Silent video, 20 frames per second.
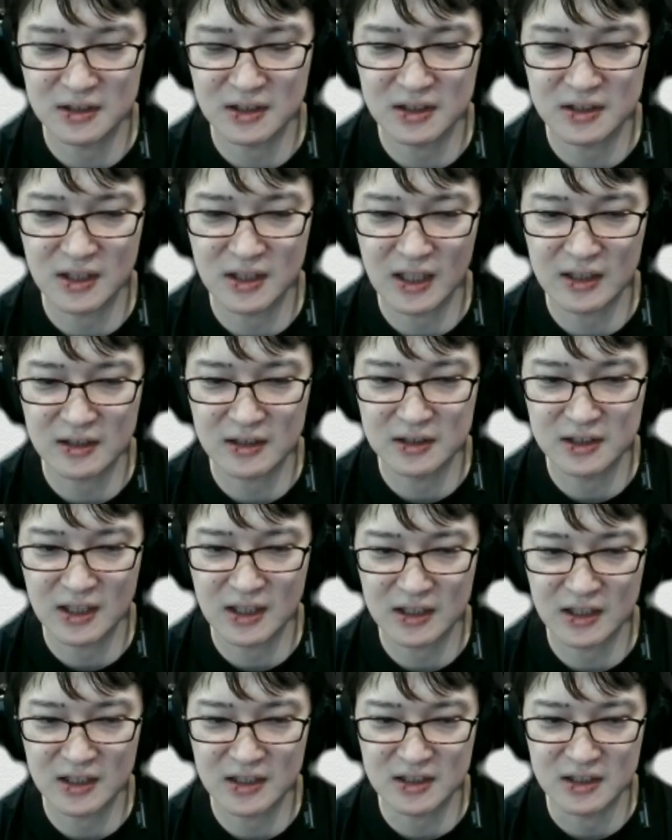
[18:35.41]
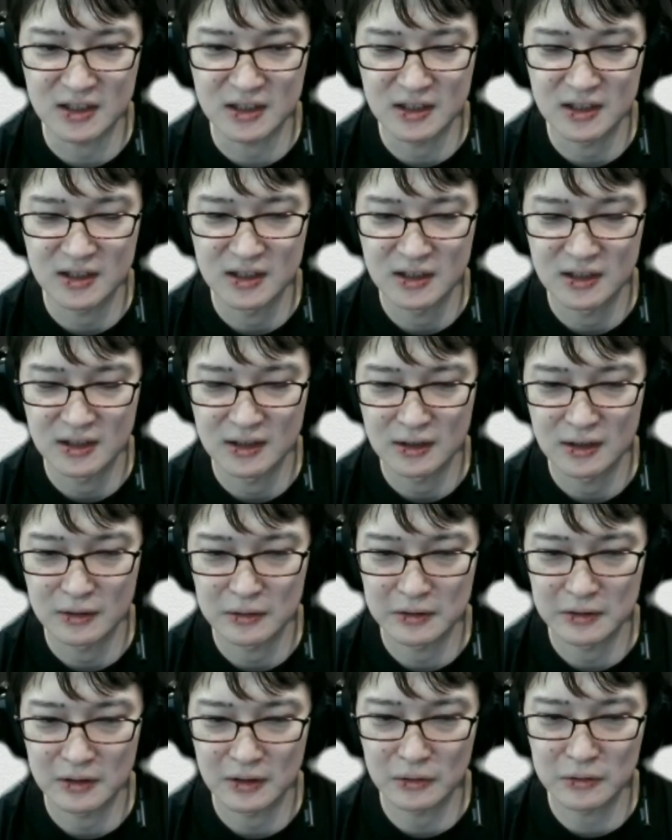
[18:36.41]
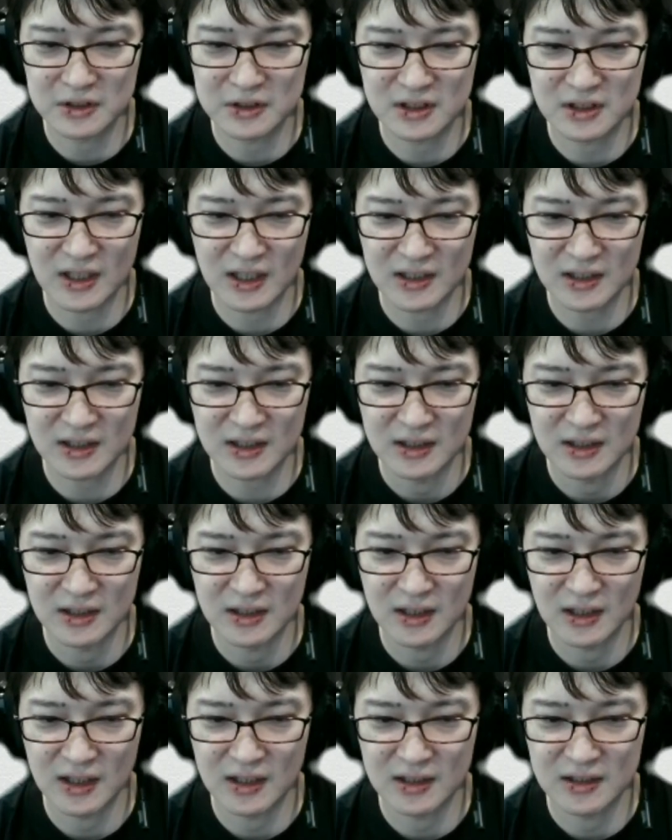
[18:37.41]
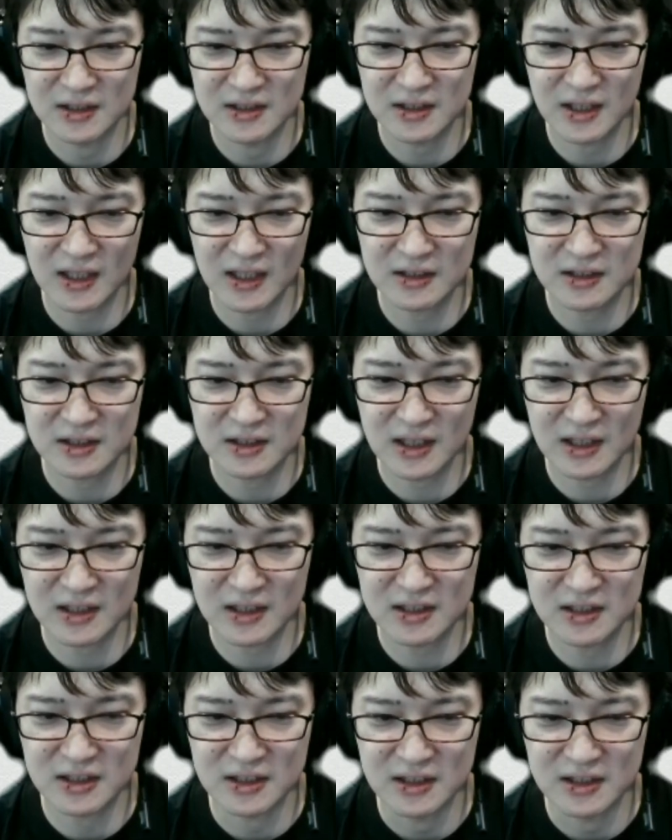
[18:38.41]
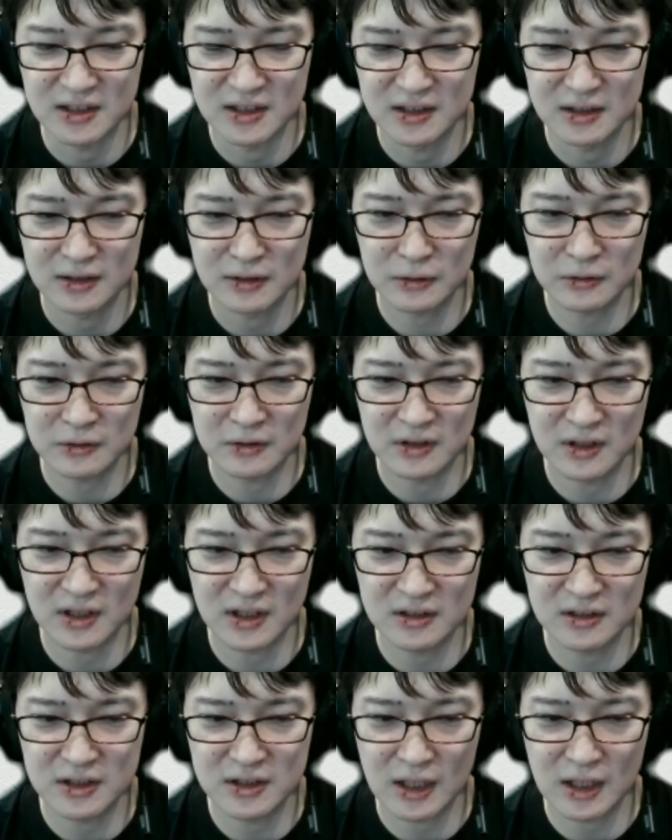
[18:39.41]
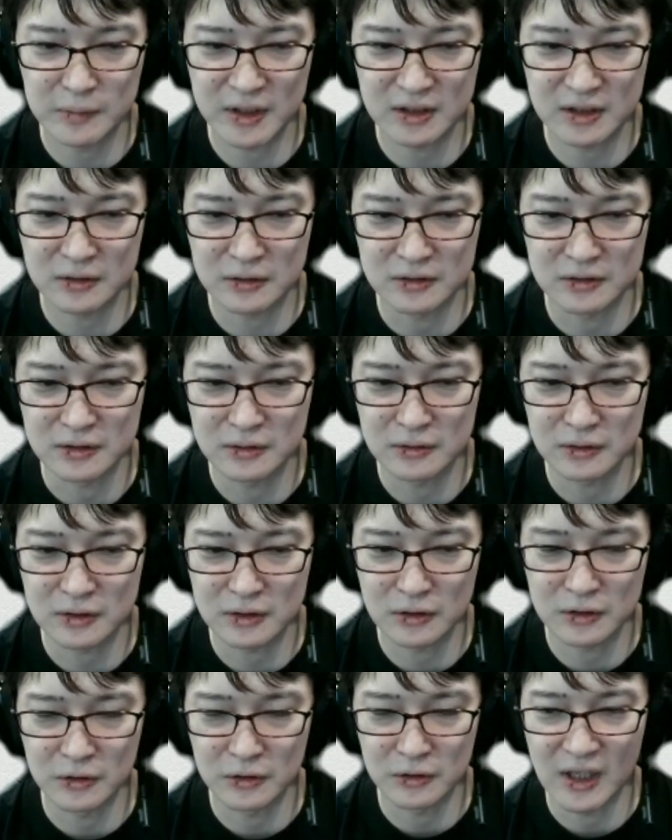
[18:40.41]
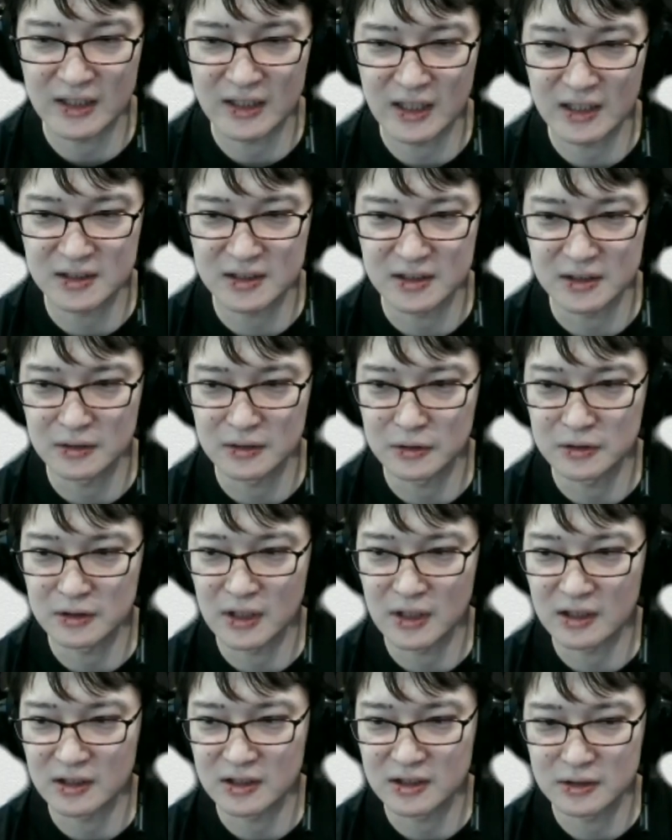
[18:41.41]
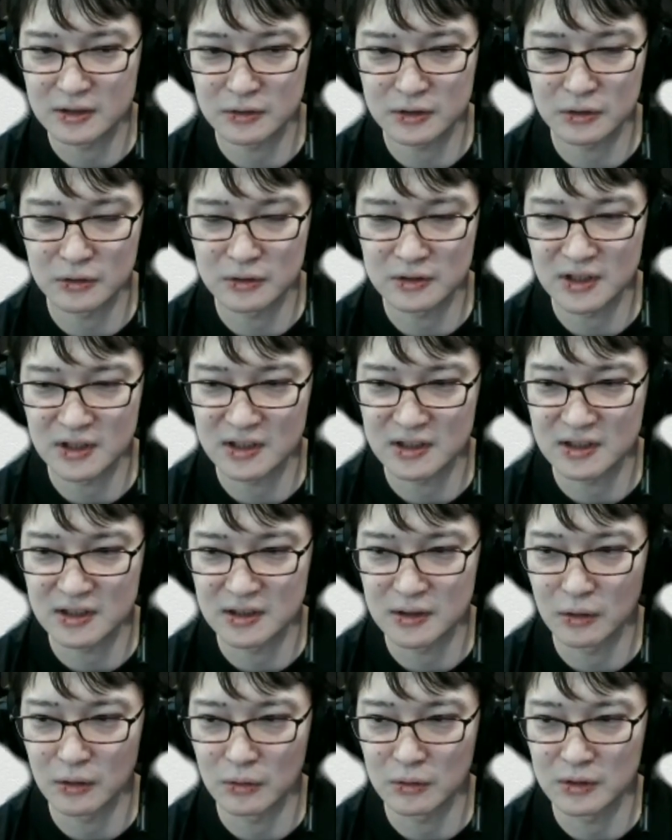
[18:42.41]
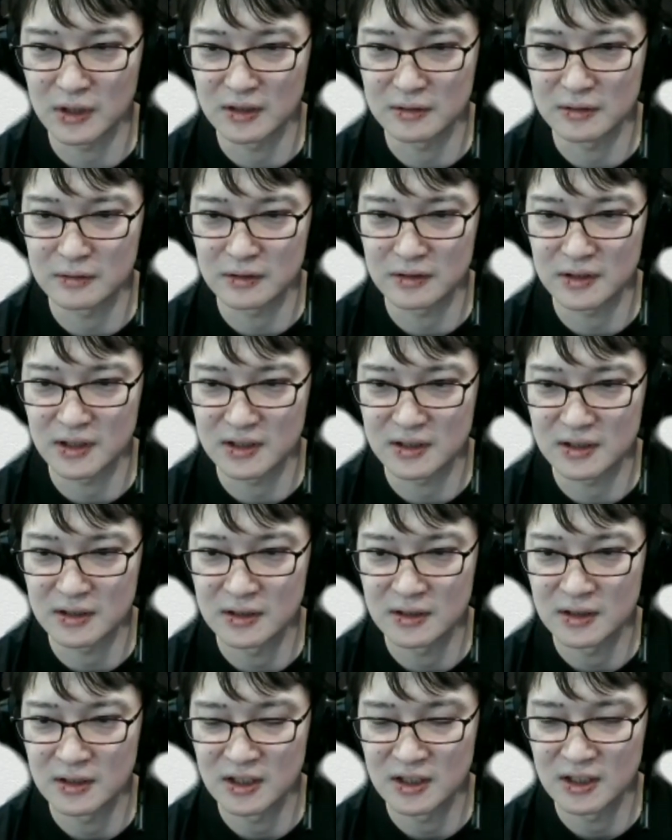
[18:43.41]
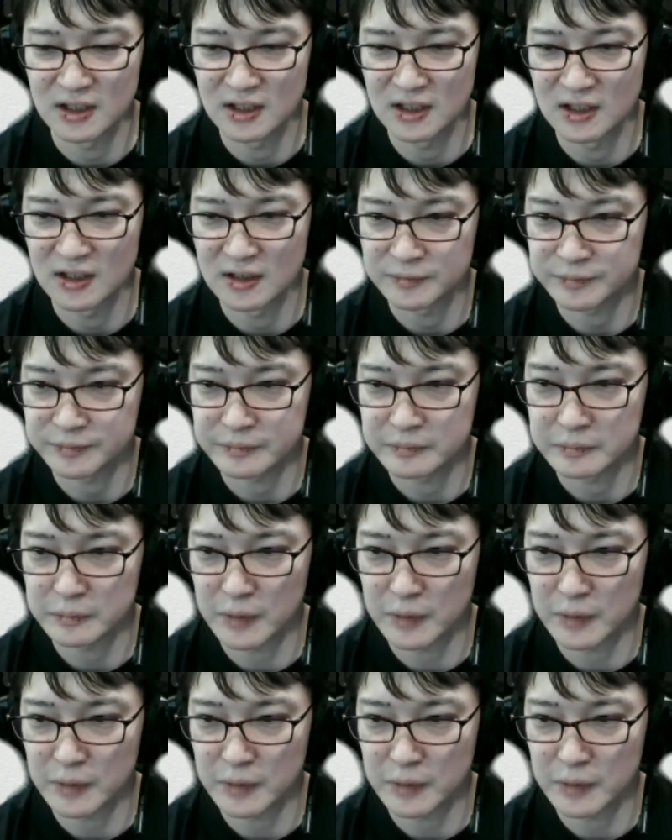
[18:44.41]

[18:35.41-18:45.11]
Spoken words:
like a array of the metric signal, we are going to use the disliked article directly. And so the user vector and the disliked article is going to be distanced